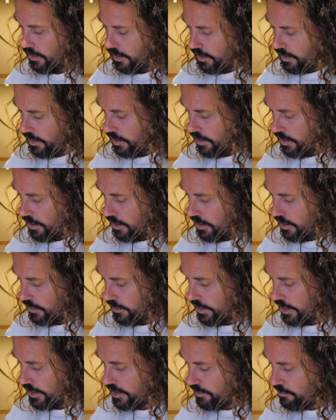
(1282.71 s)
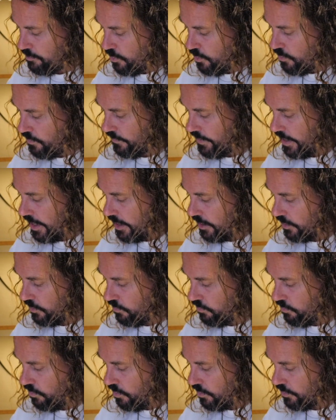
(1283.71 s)
let's move that
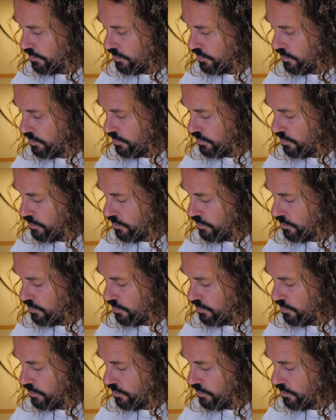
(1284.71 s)
across